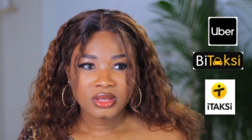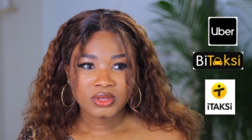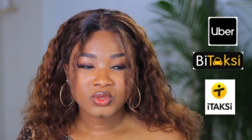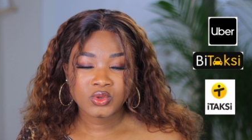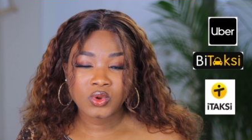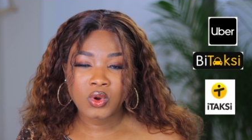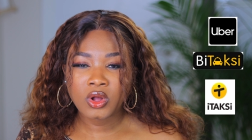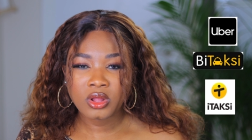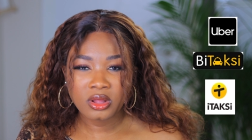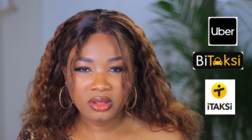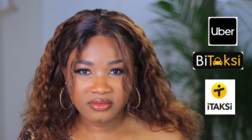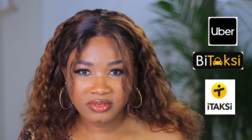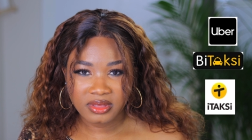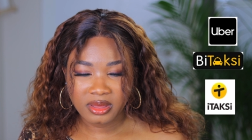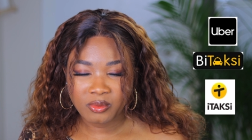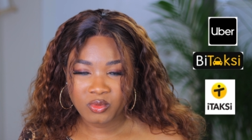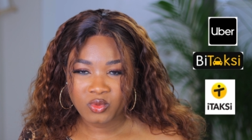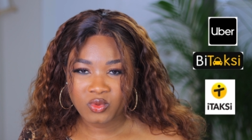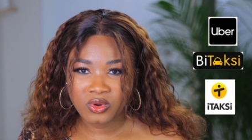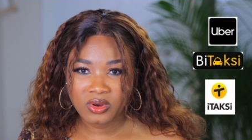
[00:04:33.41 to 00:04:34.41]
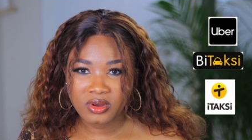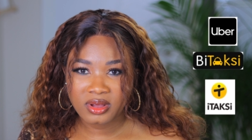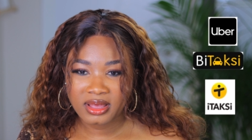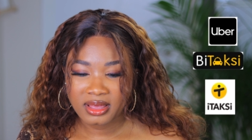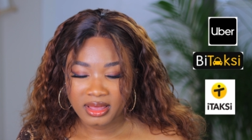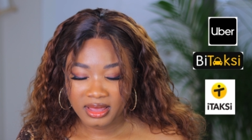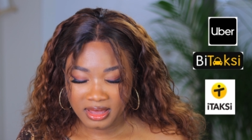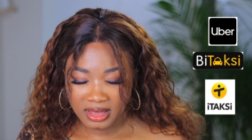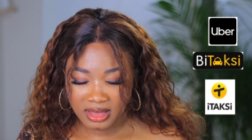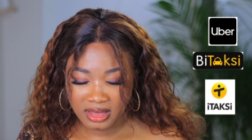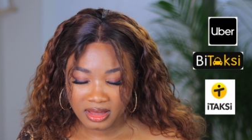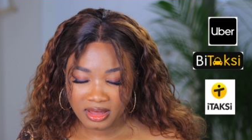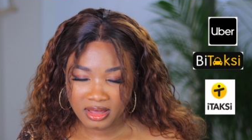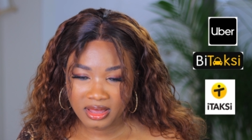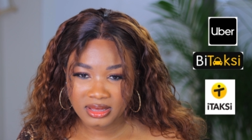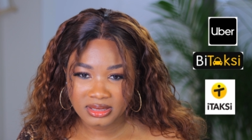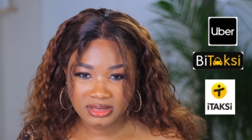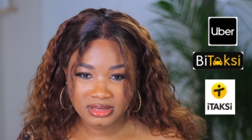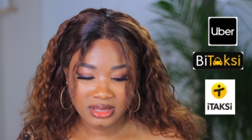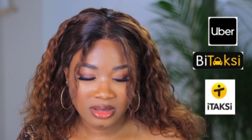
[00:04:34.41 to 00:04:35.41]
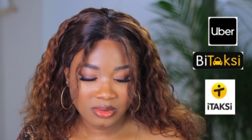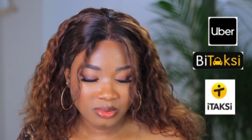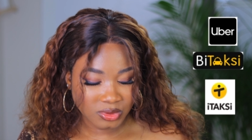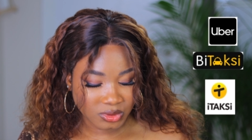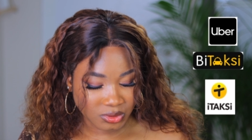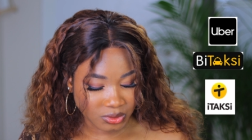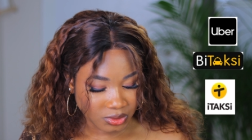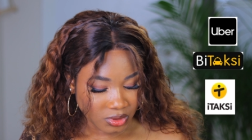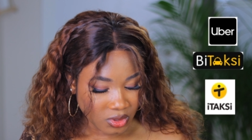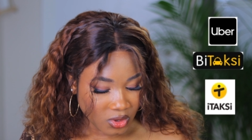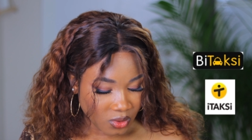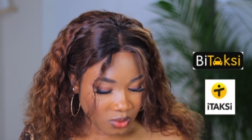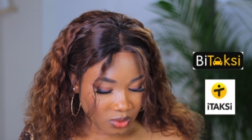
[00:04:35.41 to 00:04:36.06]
So all of them work in Istanbul.